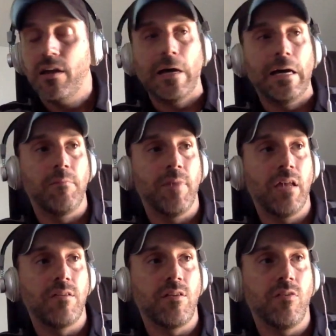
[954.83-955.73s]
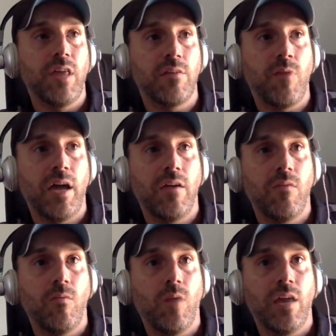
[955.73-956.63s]
Um, and so that's why
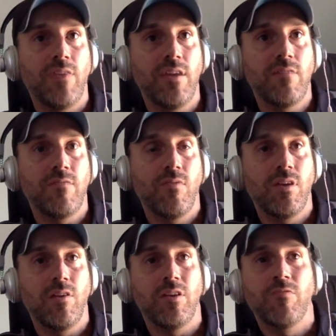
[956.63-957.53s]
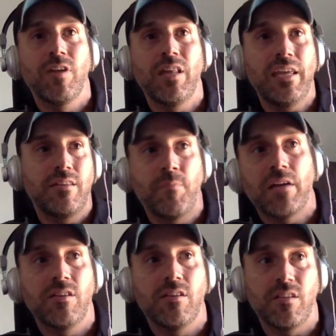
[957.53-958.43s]
what I think, you know, to relate this
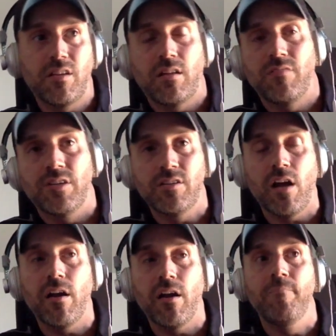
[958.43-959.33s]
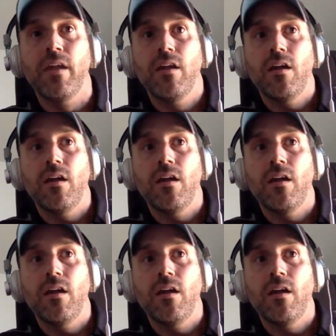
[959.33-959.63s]
back to the success of a startup,